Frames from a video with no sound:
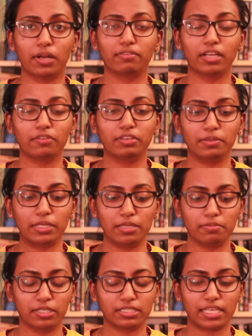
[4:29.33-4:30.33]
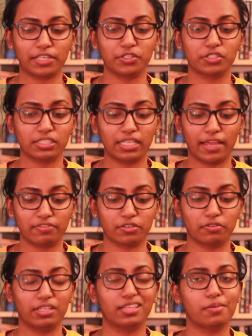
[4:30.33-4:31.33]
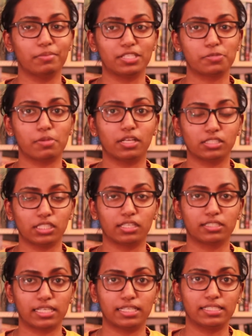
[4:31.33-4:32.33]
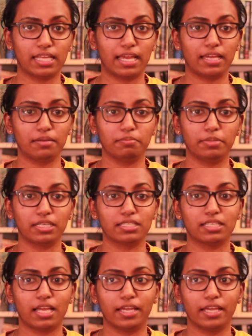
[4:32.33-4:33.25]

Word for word: Whenever I read ebooks I usually have to read them in small chunks at a time because